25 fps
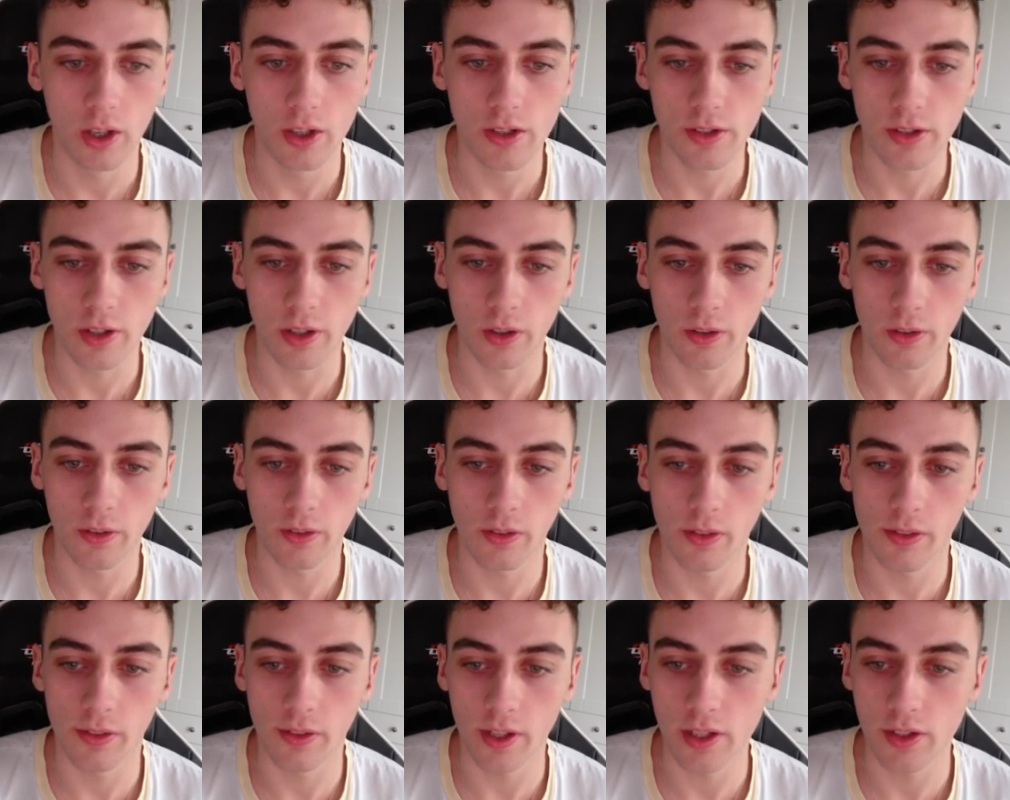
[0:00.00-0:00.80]
So
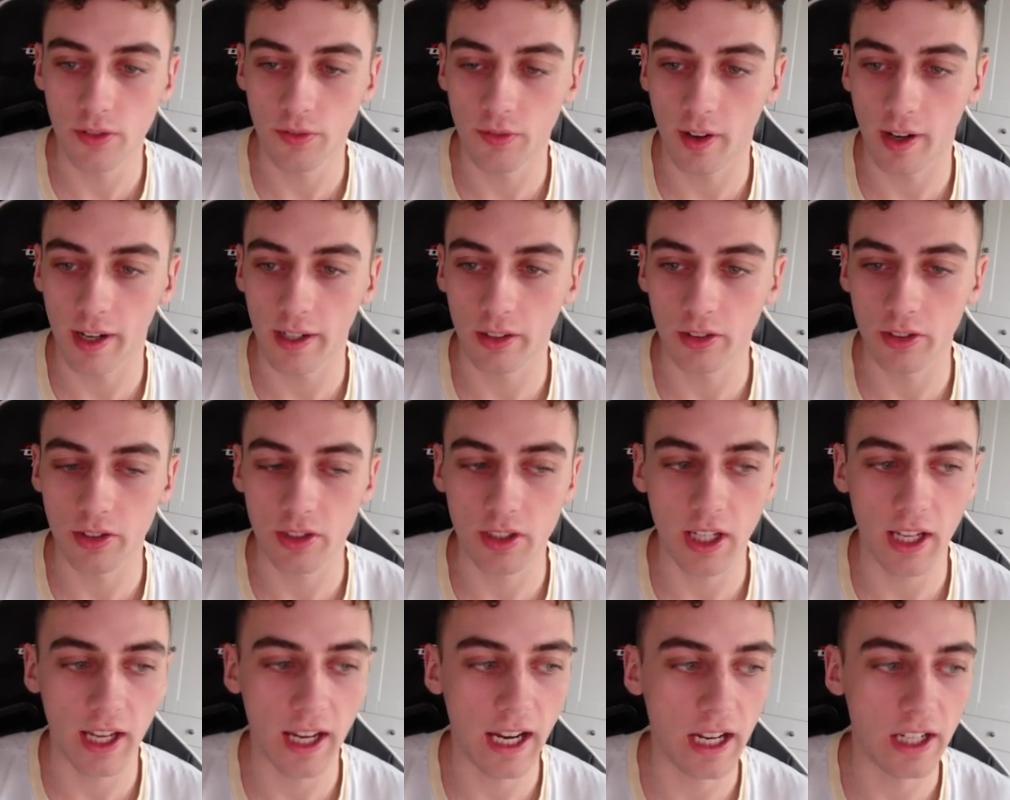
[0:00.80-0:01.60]
this final
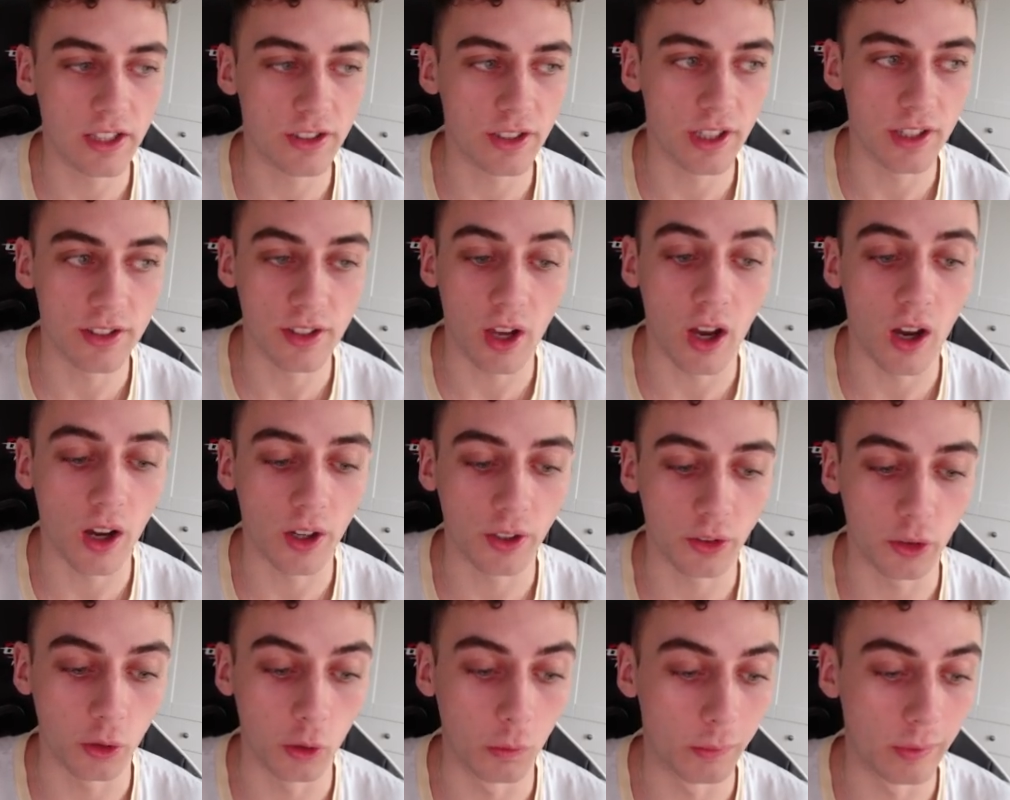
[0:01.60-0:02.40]
stage is
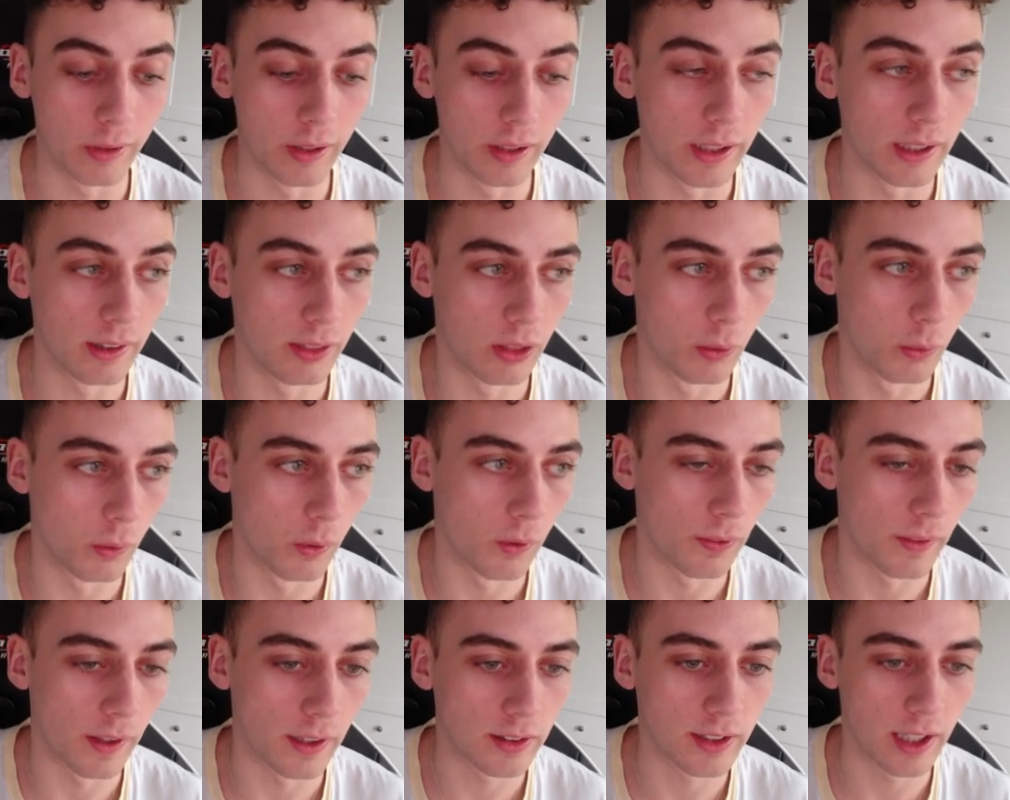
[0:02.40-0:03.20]
arguably the
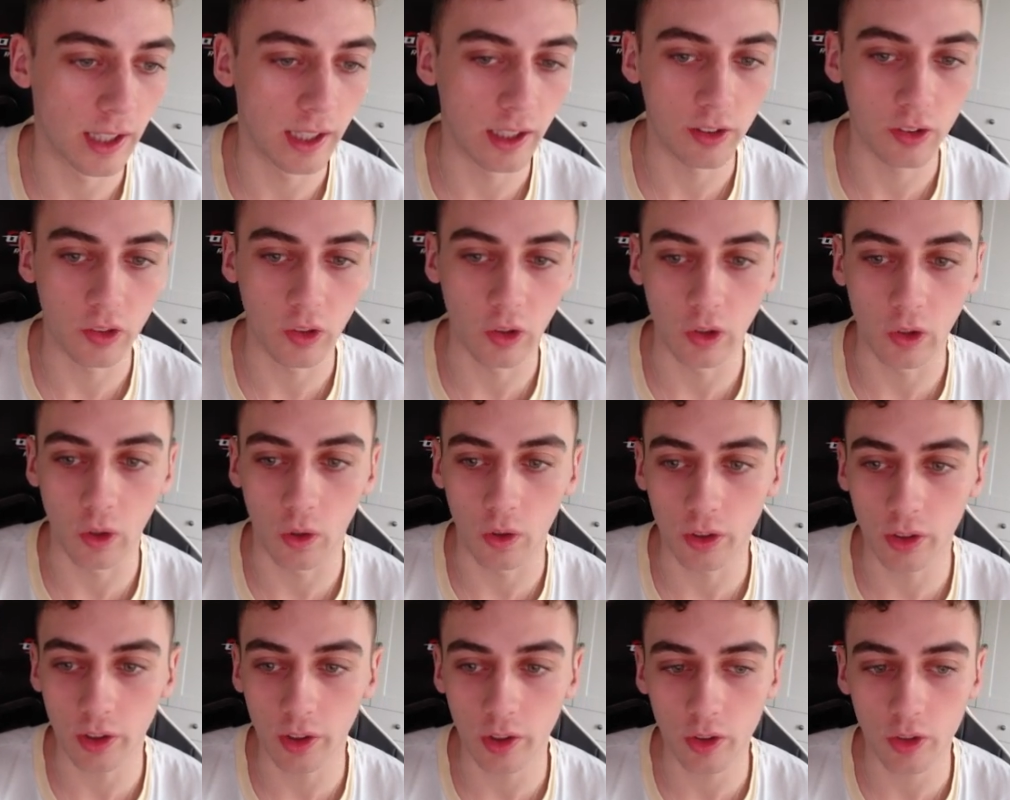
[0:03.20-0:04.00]
one that takes the
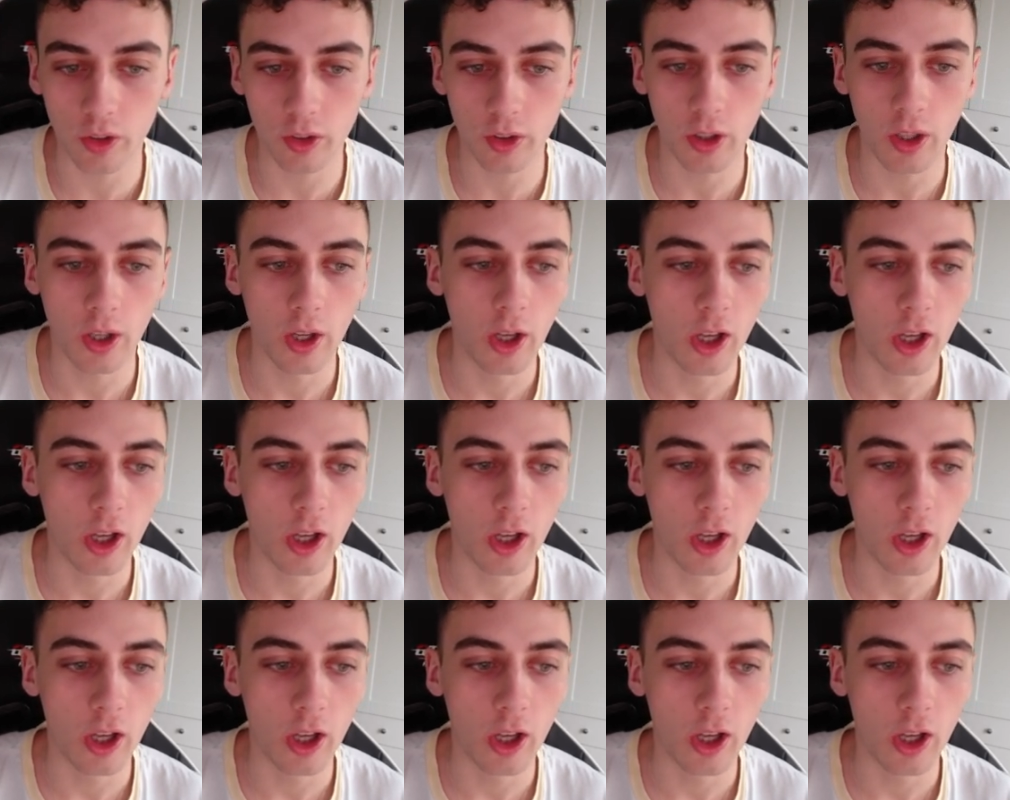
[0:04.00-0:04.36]
longest,